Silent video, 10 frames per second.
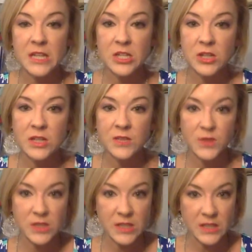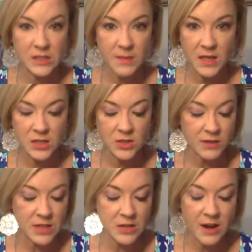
interest for 6 months to a year.